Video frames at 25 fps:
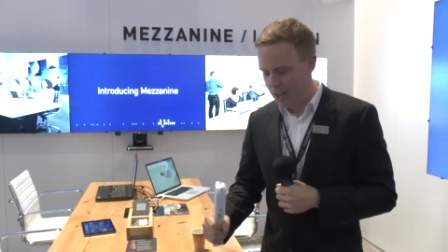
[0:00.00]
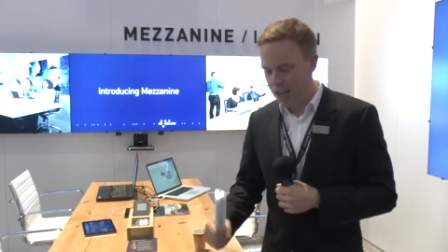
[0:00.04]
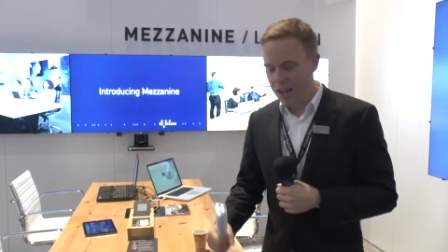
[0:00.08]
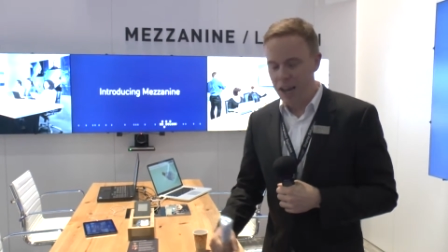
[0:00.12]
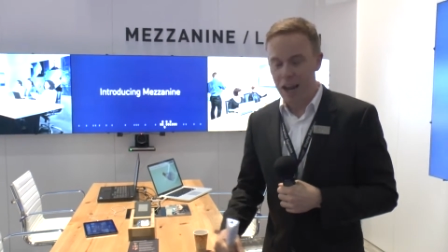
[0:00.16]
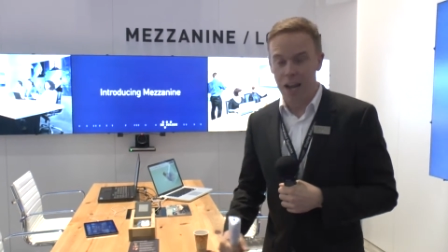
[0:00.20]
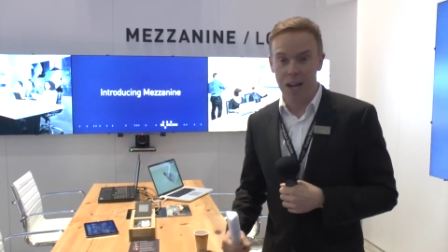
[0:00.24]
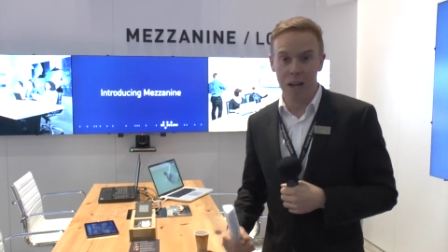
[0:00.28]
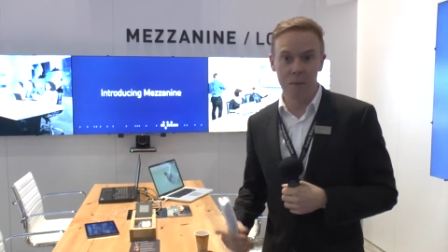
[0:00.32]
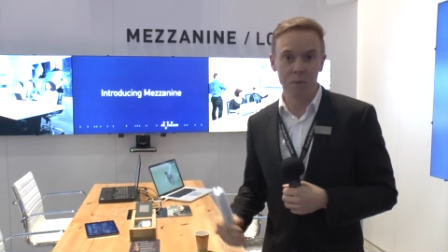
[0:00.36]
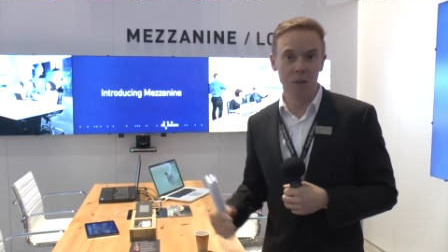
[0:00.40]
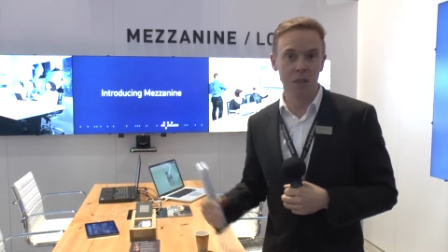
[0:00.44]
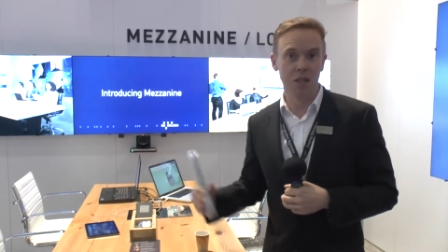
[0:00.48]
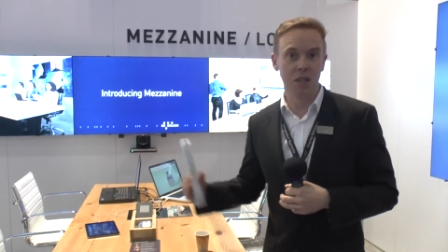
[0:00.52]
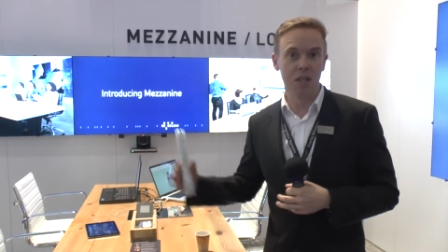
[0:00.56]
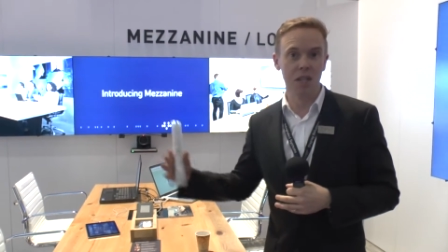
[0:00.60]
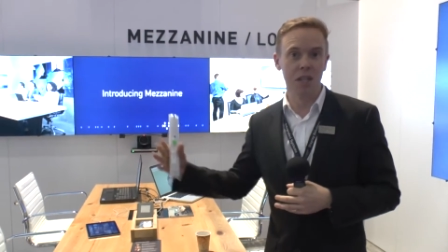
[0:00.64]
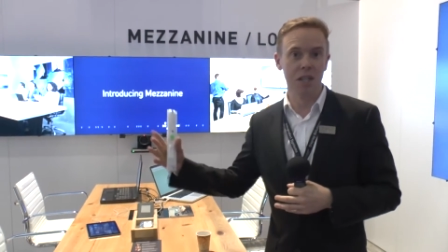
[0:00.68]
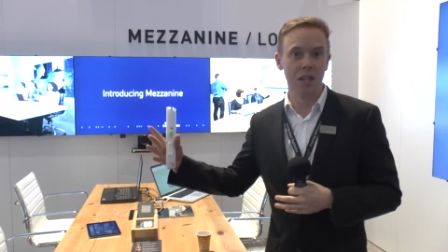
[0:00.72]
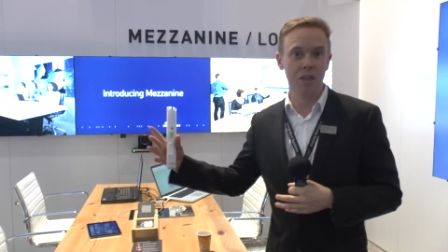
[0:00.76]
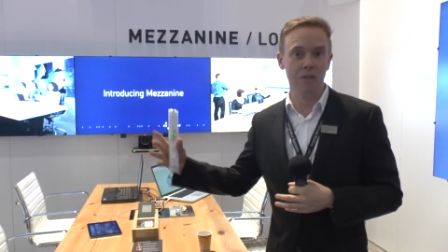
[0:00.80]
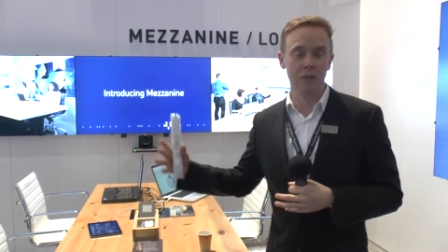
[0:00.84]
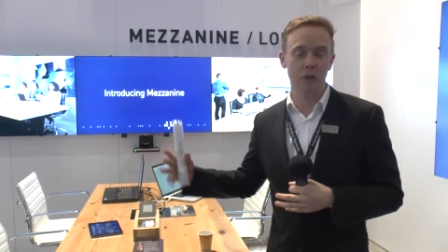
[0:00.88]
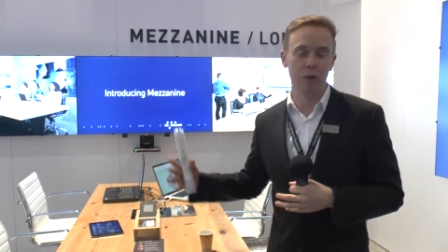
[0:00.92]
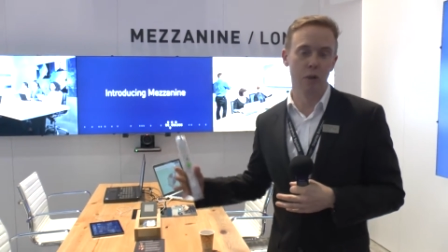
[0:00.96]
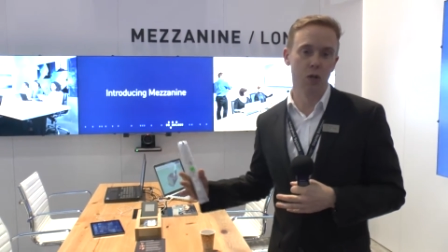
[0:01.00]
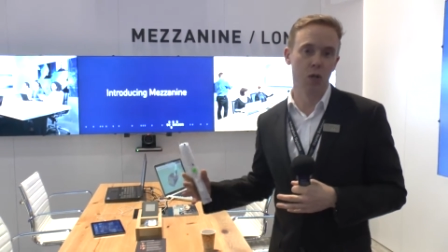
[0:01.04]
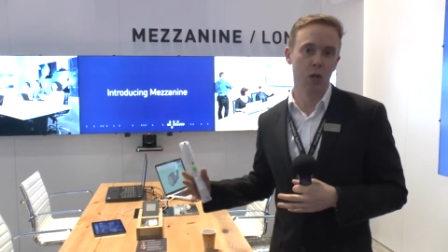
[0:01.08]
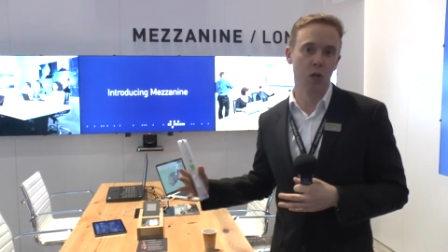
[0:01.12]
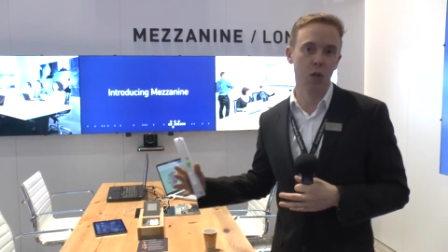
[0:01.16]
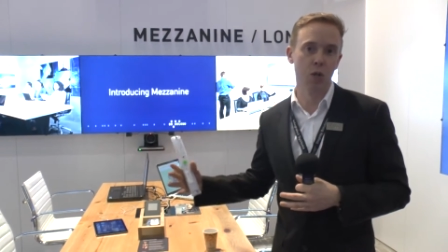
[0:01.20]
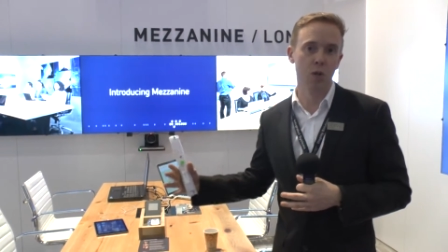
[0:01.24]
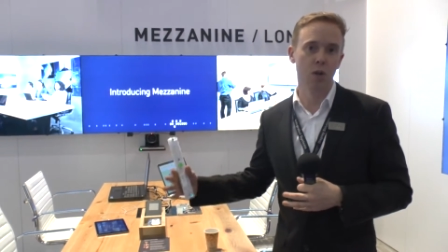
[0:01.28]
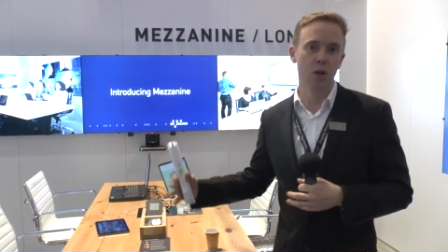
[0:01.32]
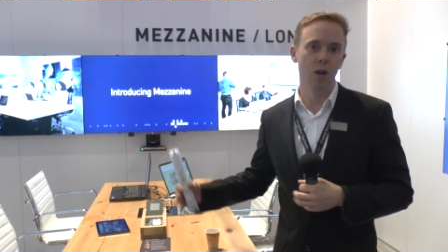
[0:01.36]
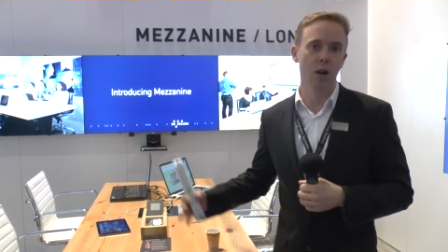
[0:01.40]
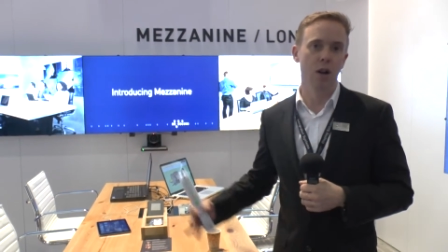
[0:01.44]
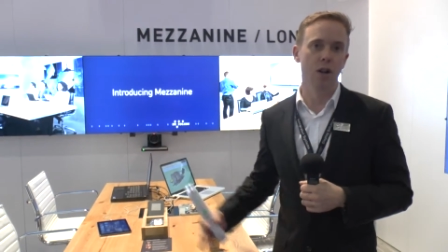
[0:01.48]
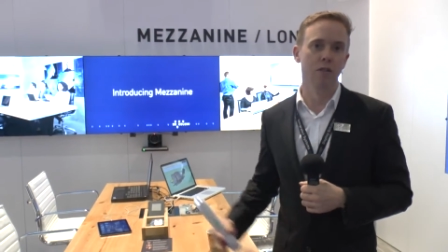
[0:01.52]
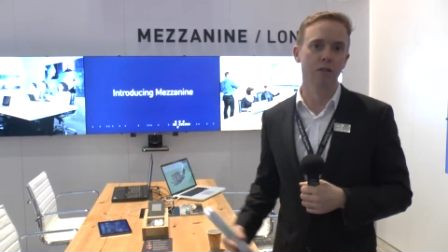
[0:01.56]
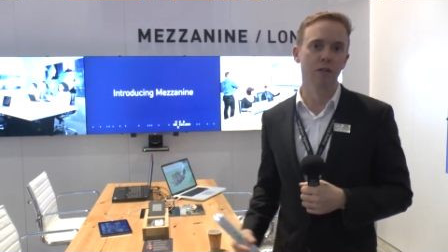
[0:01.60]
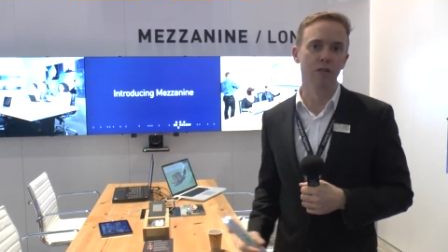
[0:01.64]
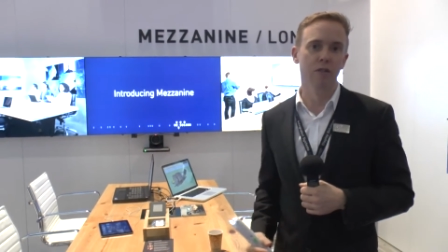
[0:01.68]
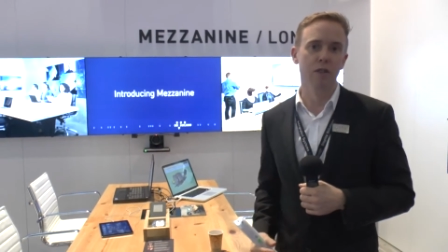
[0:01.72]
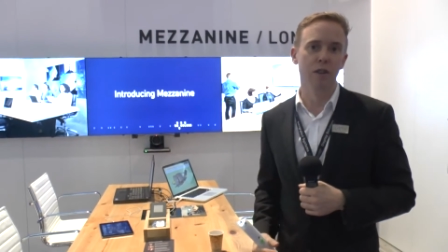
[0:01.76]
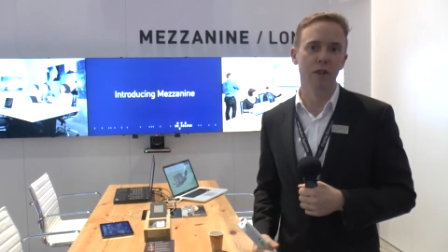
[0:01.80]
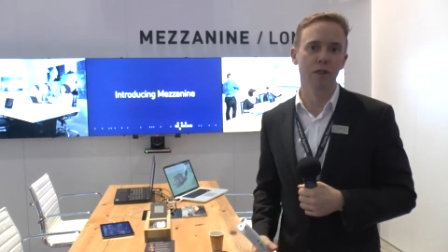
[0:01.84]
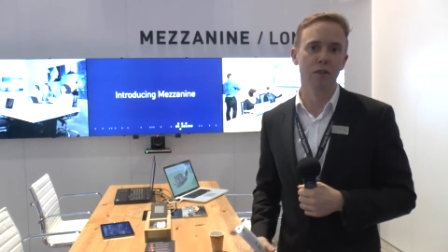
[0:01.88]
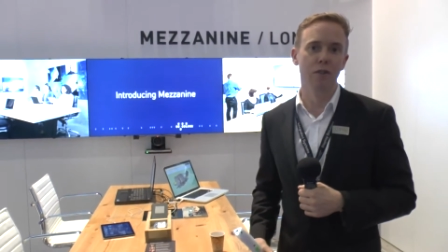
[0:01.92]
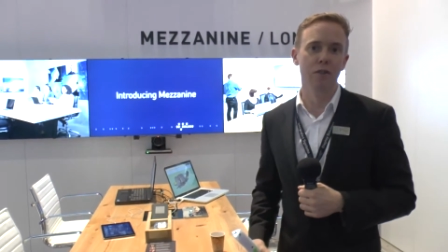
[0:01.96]
and I'm just going to give you a short
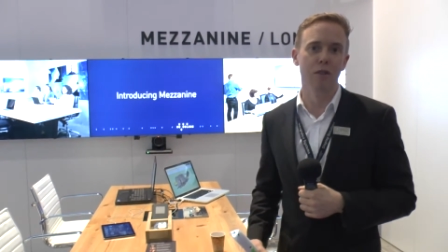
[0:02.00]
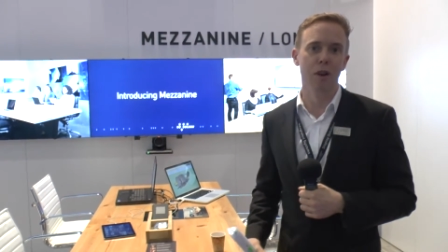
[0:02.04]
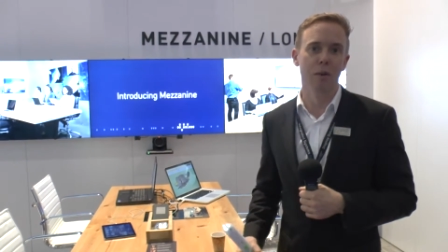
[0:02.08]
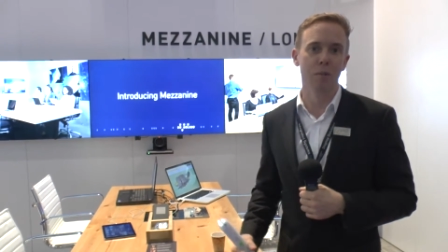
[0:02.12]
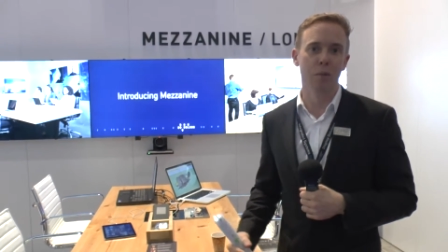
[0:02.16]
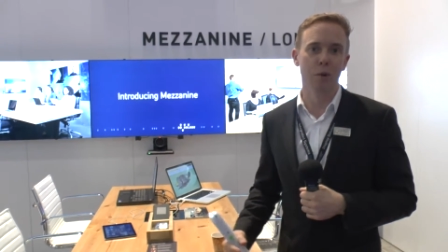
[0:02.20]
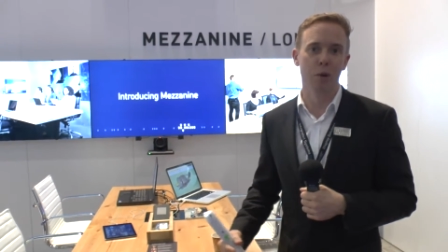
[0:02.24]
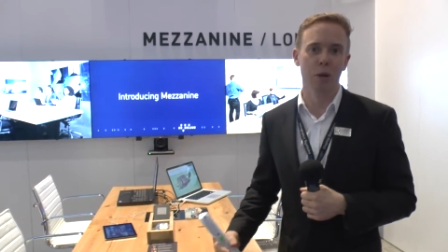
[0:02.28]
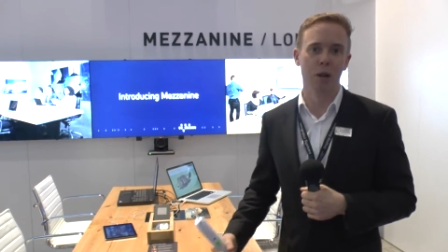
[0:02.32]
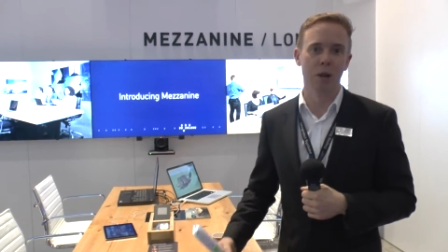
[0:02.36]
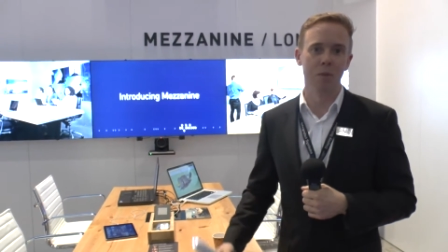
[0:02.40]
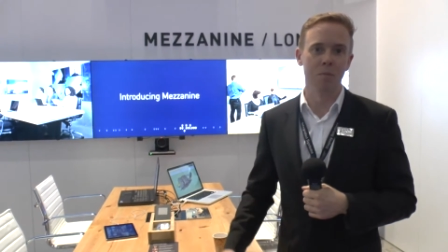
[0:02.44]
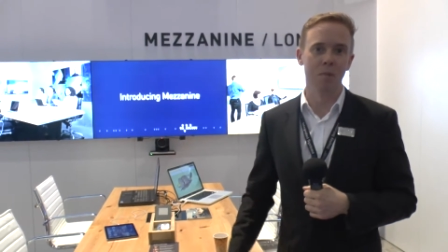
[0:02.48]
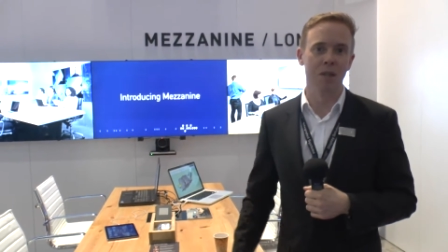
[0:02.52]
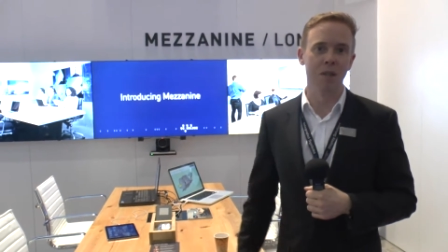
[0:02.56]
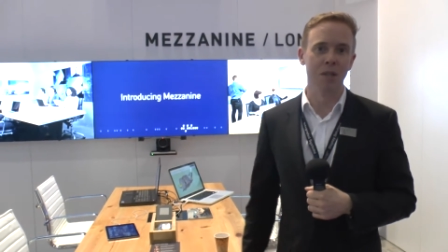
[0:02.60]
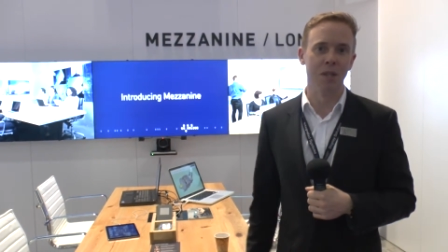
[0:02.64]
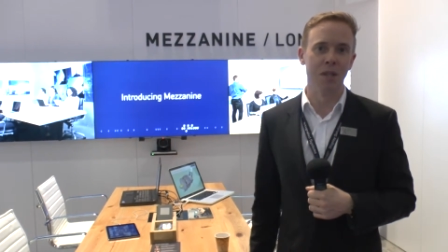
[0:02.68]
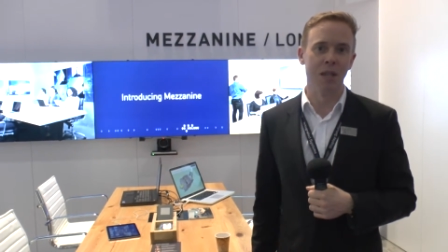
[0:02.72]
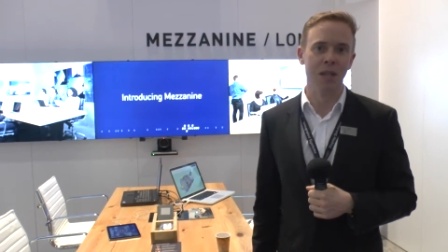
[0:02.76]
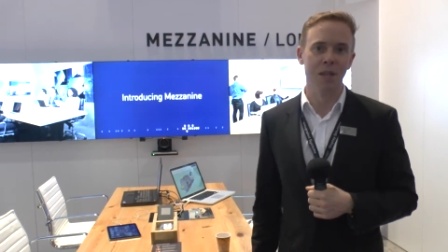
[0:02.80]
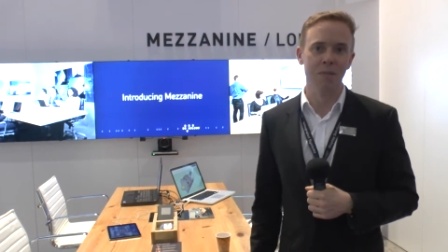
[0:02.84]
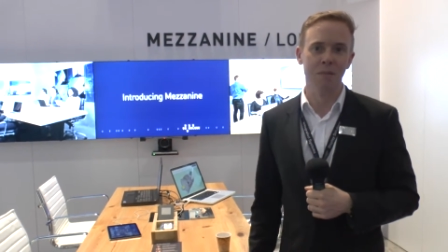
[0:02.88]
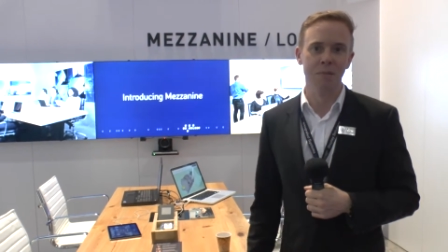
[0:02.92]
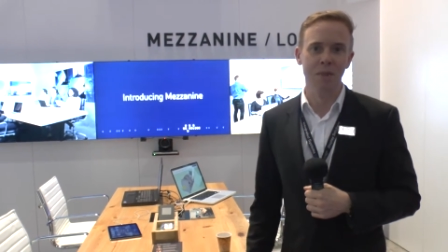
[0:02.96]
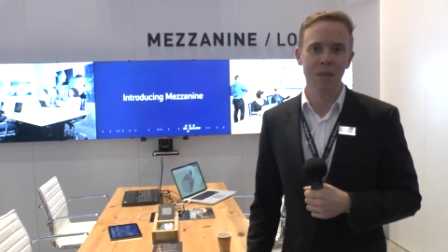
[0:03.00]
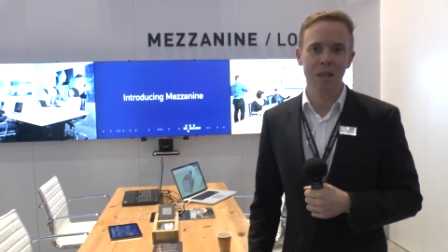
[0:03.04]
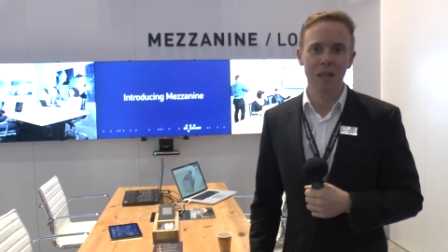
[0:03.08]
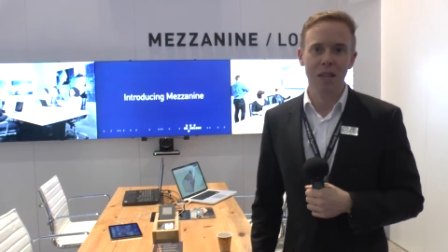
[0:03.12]
overview of our product Mezzanine.